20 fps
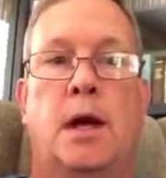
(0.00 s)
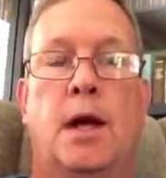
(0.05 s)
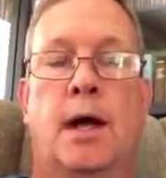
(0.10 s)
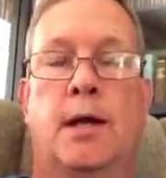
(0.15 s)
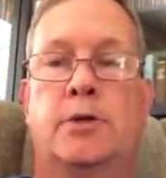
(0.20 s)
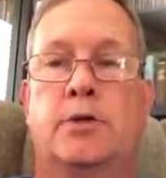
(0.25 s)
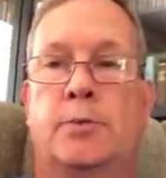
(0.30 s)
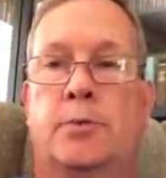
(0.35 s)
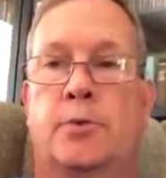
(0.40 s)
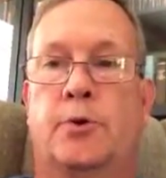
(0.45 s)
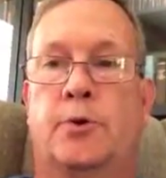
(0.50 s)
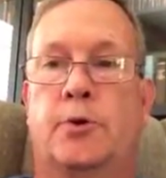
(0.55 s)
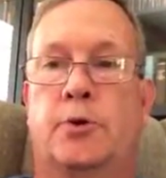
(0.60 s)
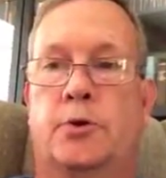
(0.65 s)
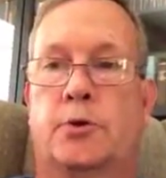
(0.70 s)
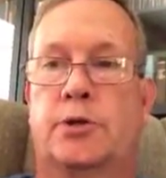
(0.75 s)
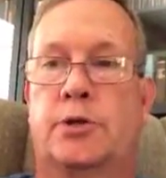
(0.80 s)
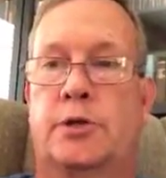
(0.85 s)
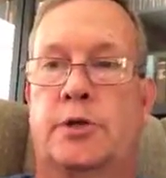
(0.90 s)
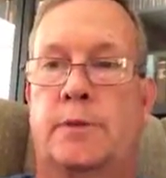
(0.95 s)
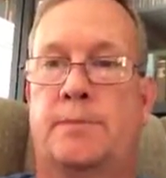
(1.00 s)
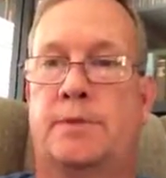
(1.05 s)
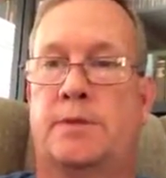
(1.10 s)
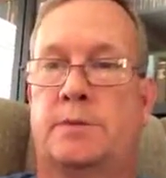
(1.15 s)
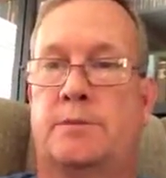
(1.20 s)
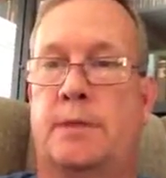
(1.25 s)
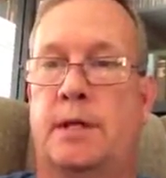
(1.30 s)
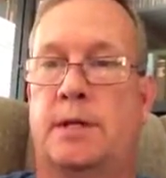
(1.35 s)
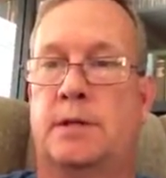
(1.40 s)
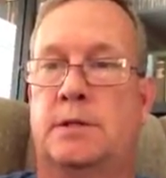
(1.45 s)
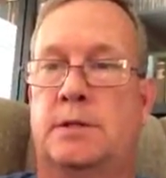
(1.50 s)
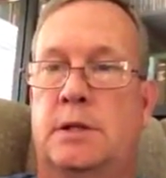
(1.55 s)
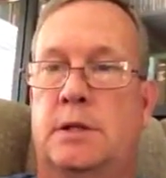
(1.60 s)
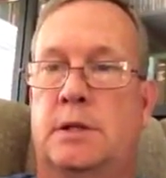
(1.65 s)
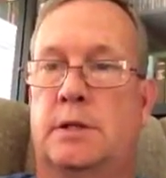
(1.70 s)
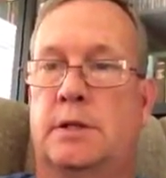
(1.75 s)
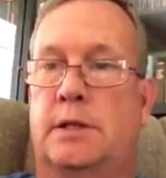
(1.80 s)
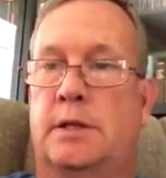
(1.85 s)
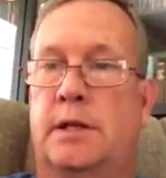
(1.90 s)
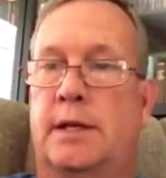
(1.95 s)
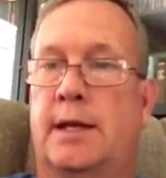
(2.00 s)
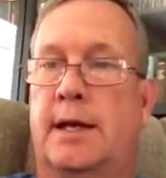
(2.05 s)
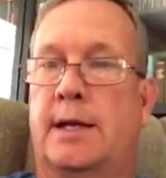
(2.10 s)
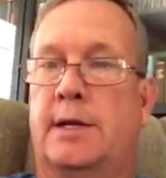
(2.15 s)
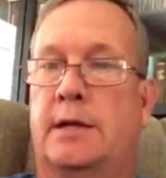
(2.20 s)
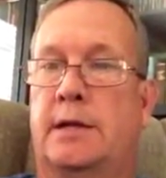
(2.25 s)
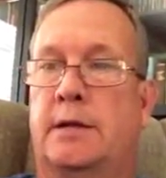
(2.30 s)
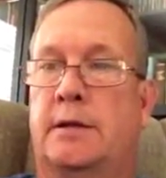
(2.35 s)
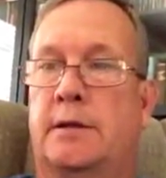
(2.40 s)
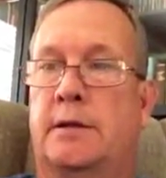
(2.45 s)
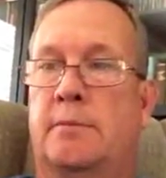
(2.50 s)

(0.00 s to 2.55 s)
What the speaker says: Entrepreneurship is basically the idea